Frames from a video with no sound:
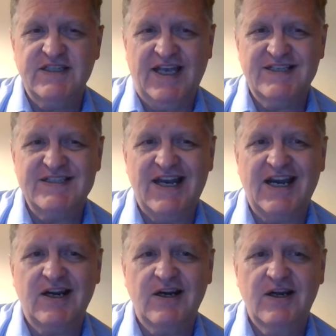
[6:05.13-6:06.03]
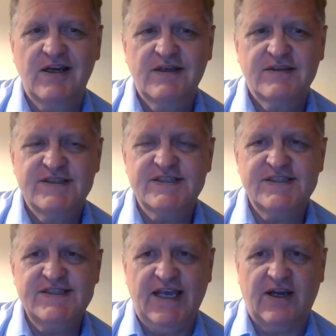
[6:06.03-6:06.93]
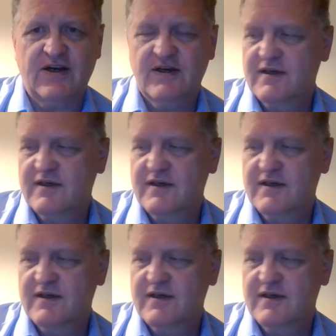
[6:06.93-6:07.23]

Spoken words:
Estar. This is ser,